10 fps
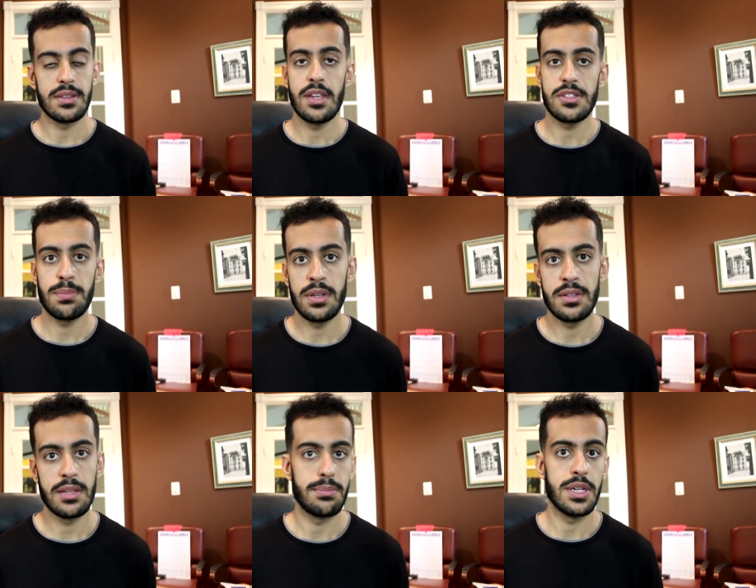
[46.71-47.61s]
discipline
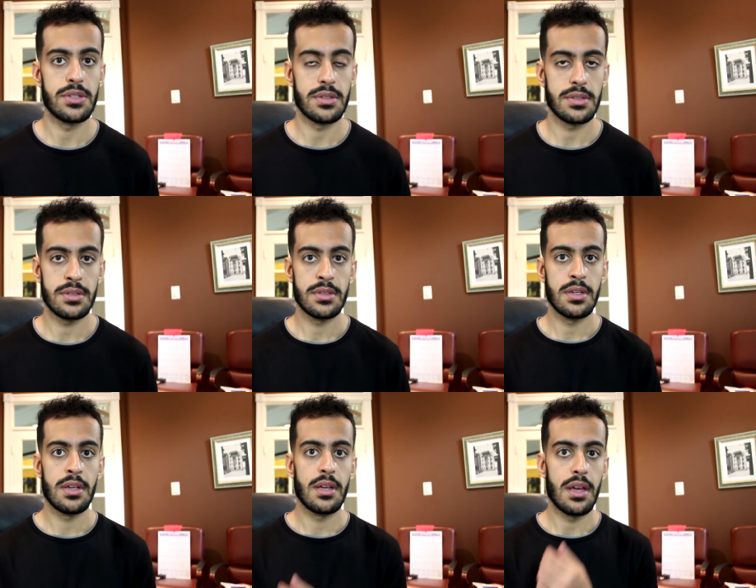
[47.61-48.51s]
and patience.
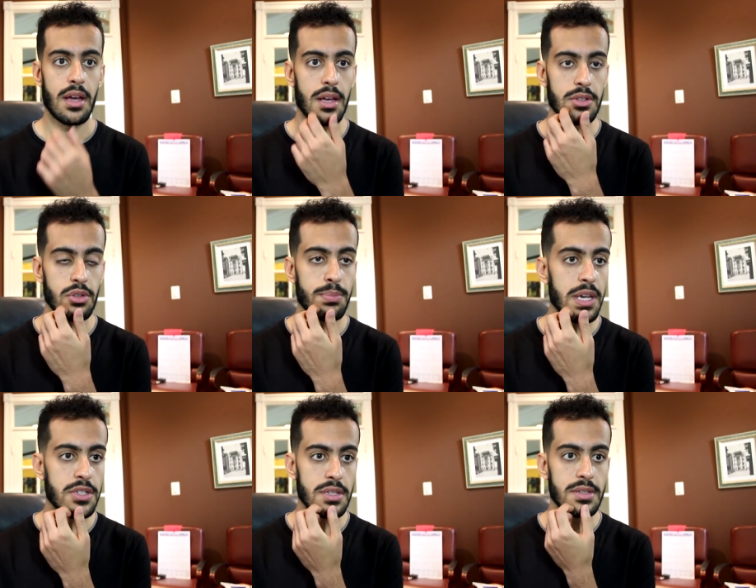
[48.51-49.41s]
So
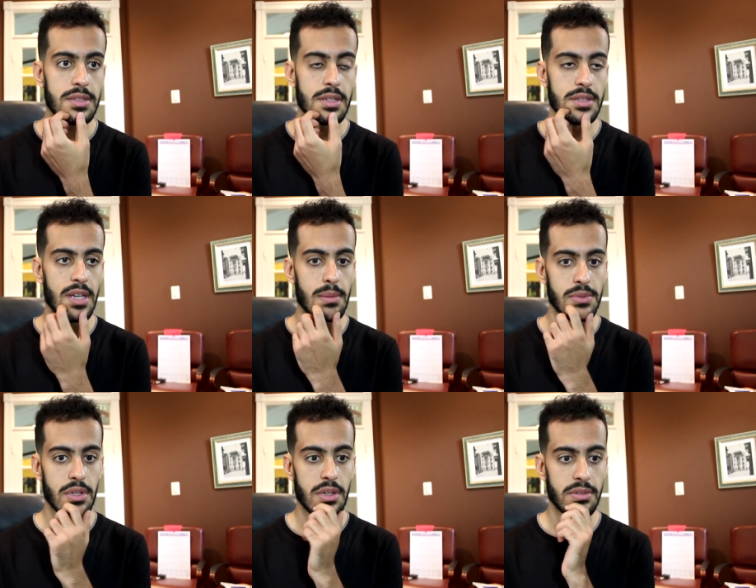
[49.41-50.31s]
patience in
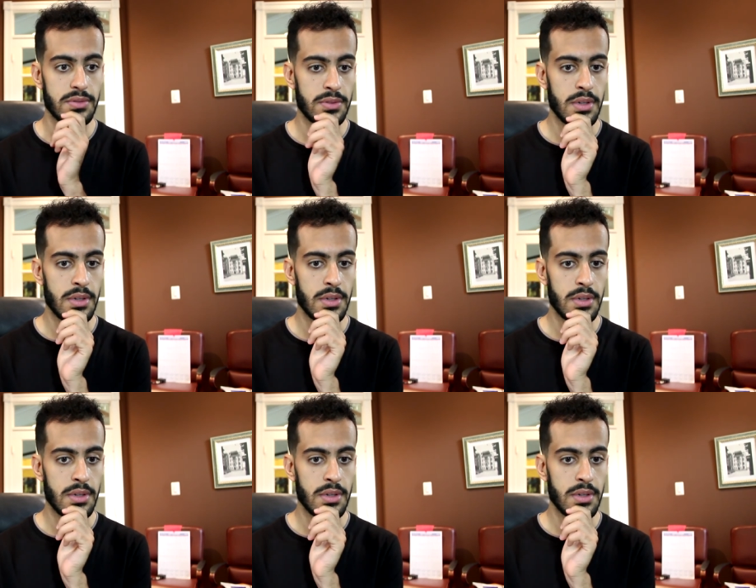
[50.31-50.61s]
terms of